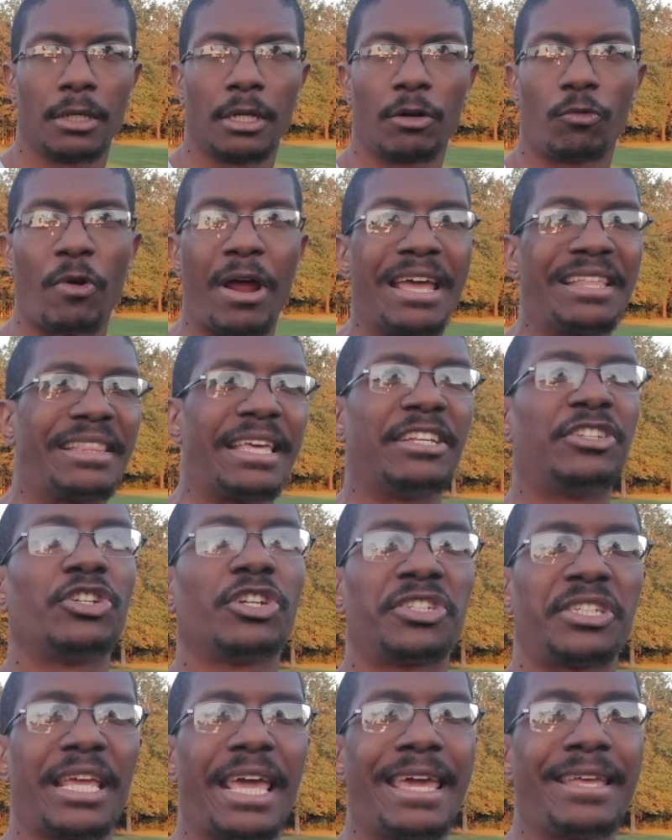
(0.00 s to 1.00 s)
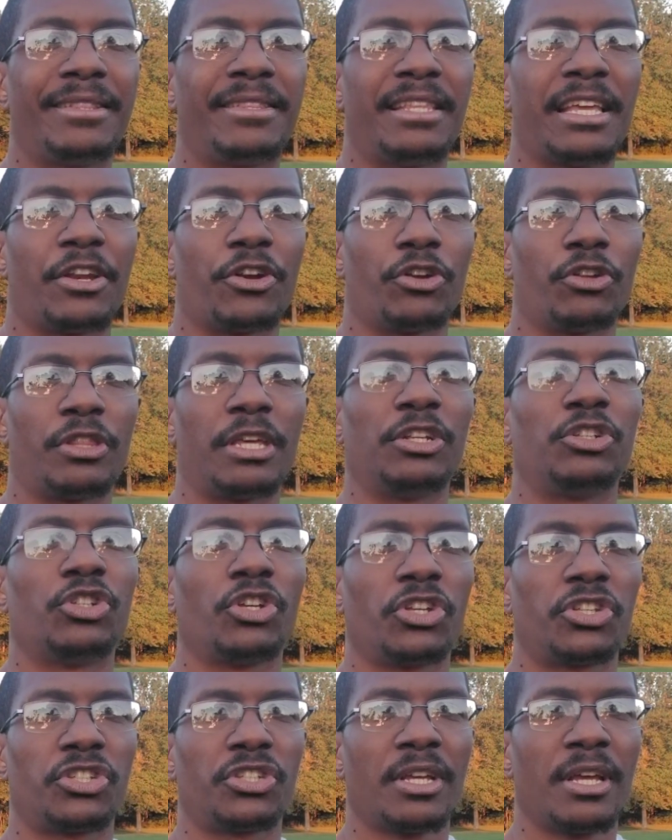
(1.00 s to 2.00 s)
right? They just ate dinner, they
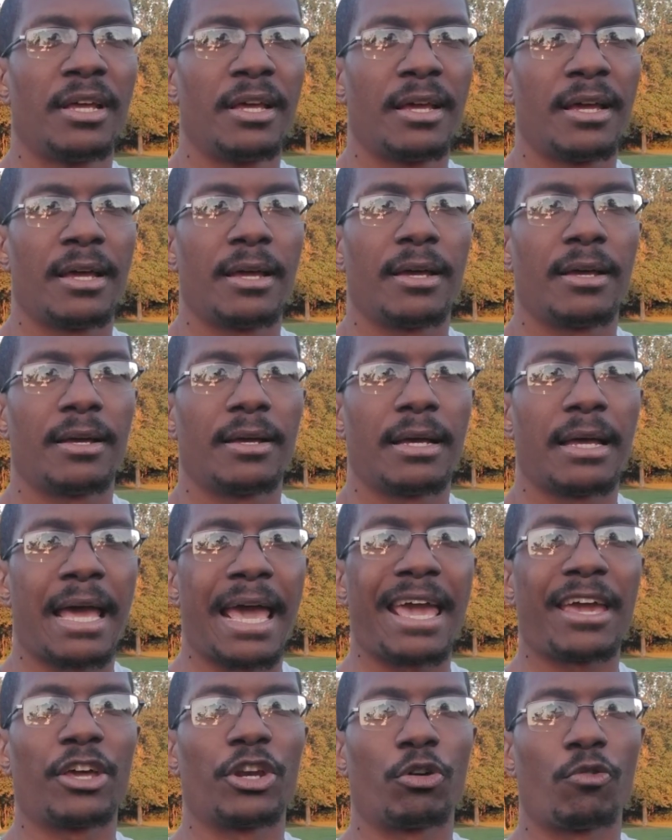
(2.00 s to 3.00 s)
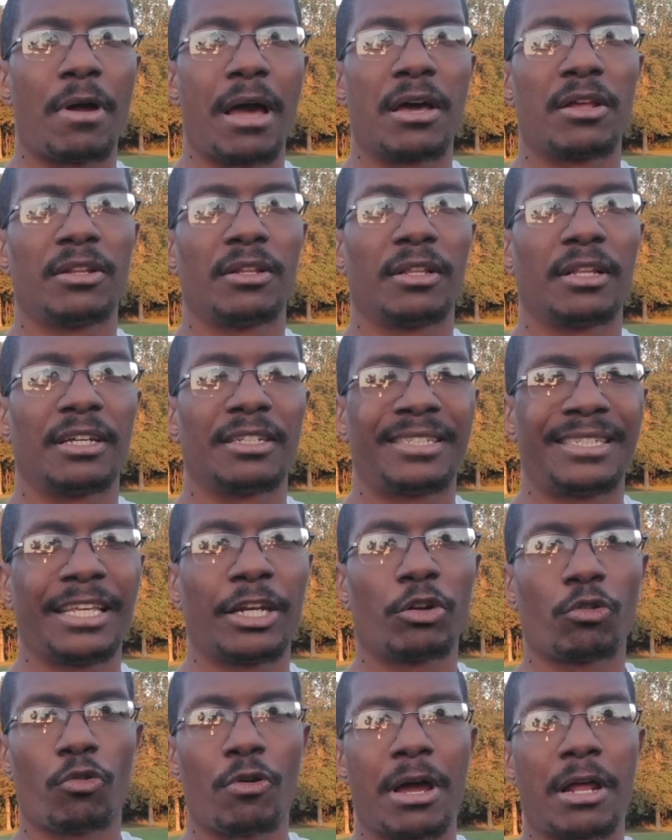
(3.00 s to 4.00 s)
just hanging around,
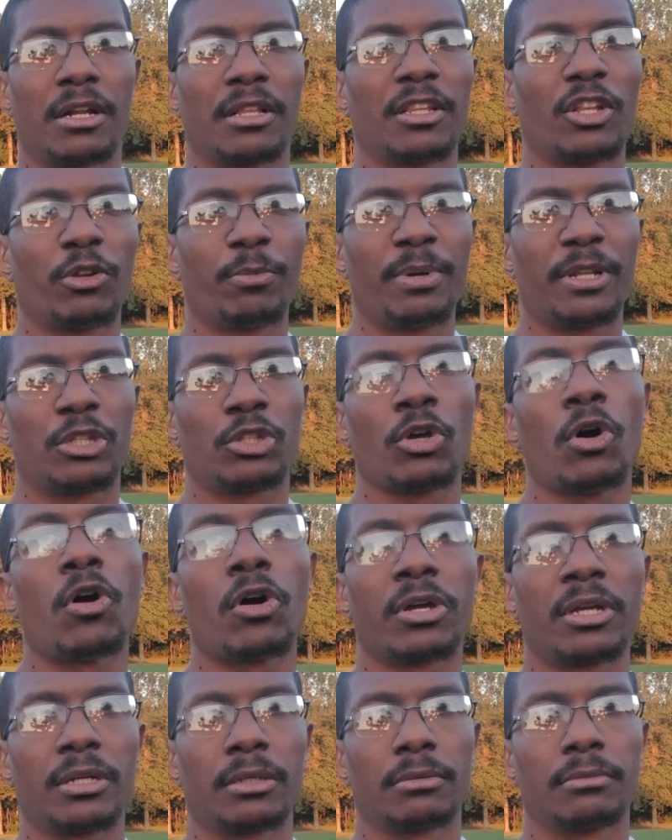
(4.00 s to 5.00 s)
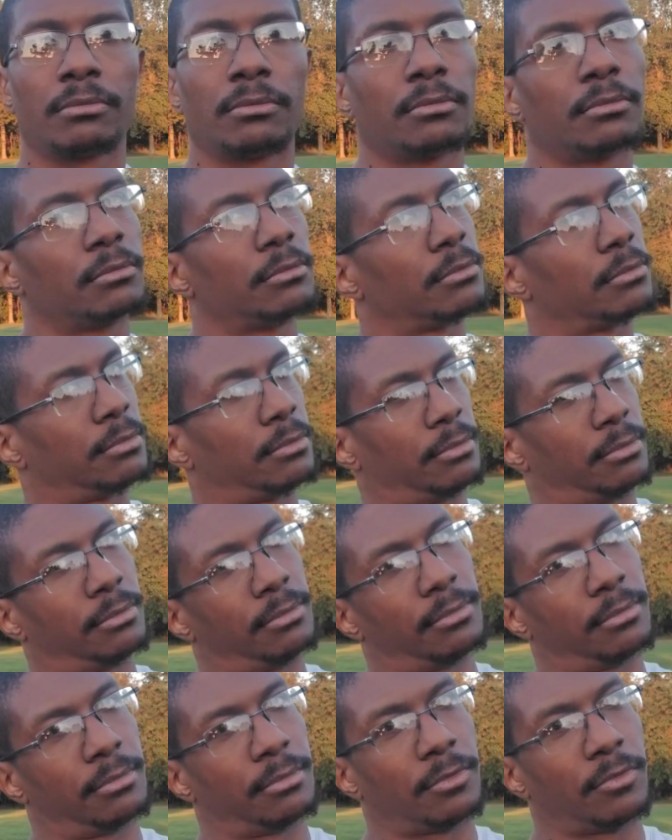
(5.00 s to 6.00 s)
sitting around a little bit talking,
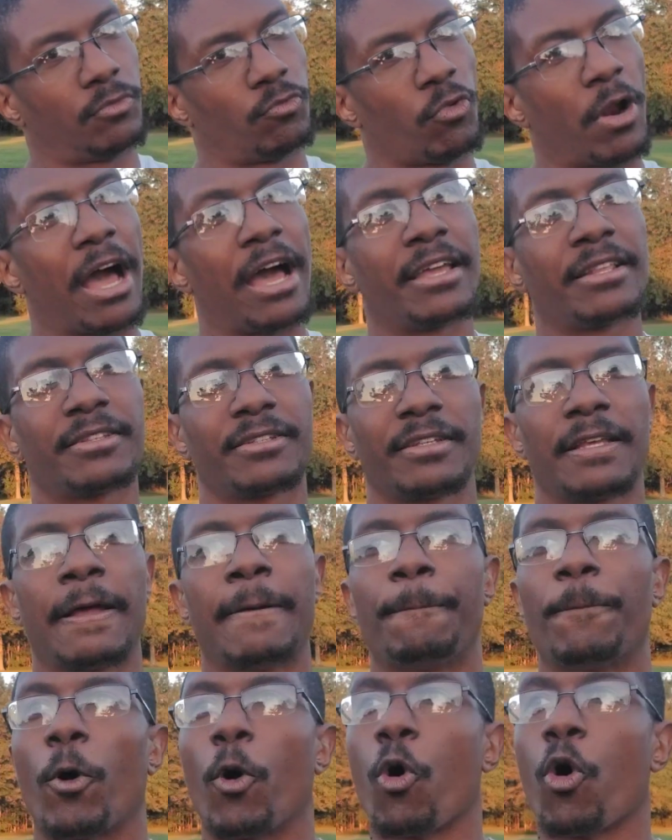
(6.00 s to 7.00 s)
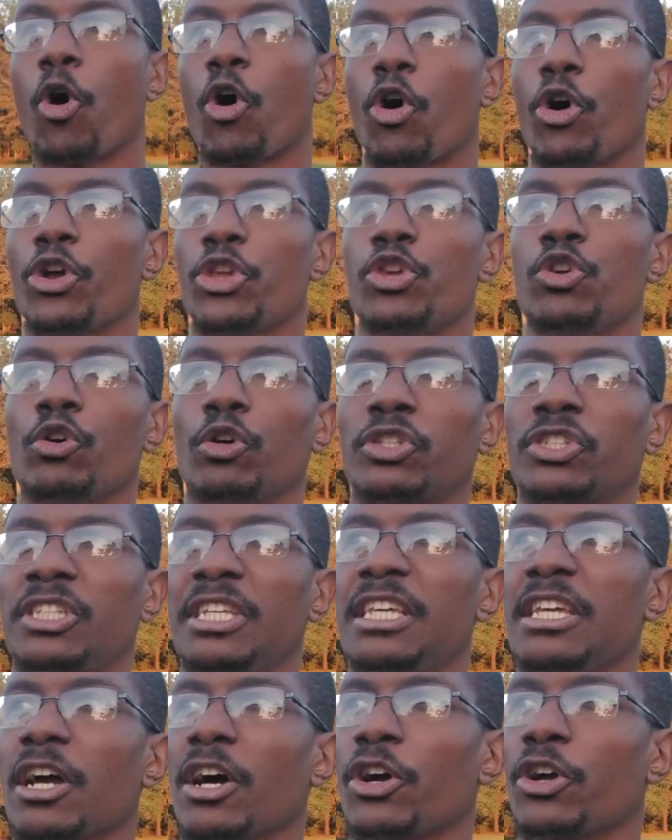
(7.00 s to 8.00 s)
right? Or you'll
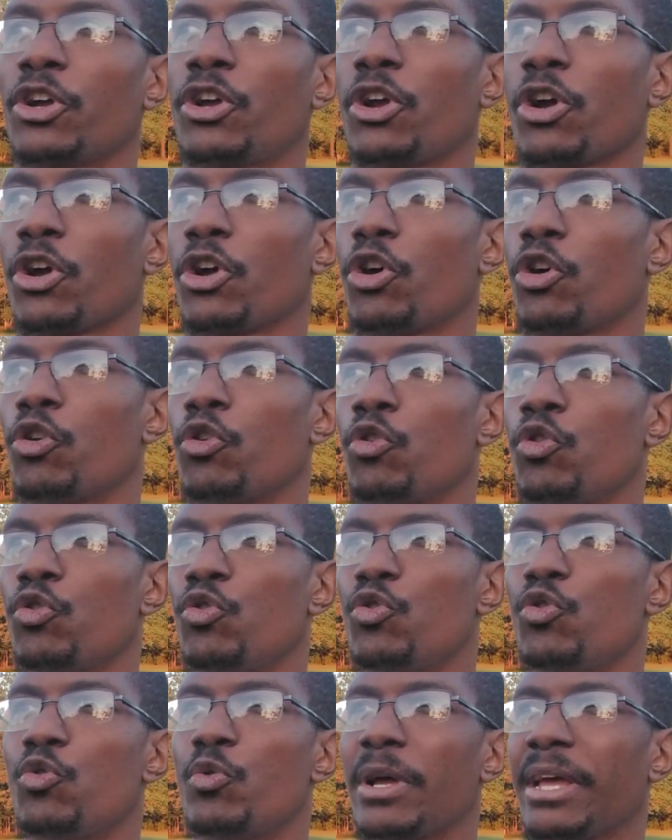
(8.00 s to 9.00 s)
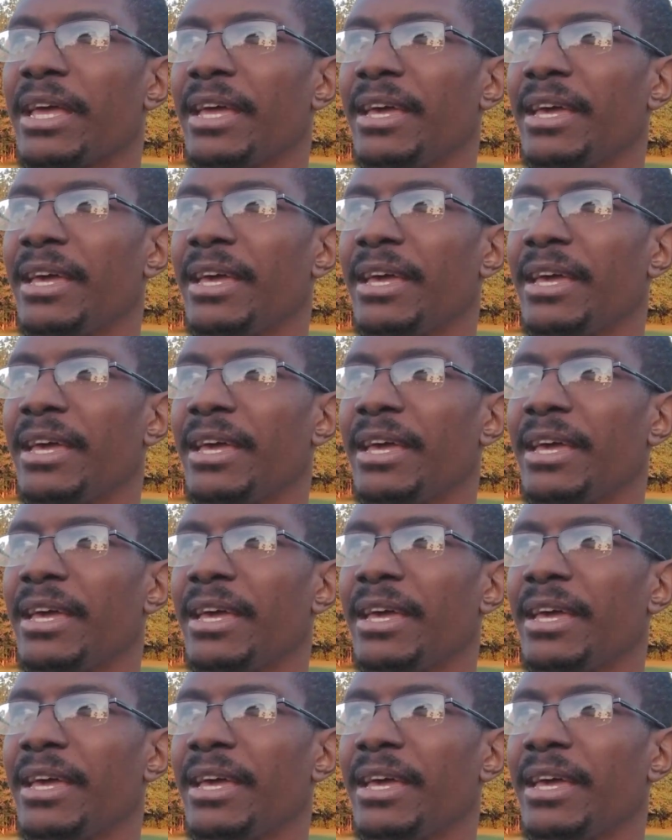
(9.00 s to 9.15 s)
see a girl who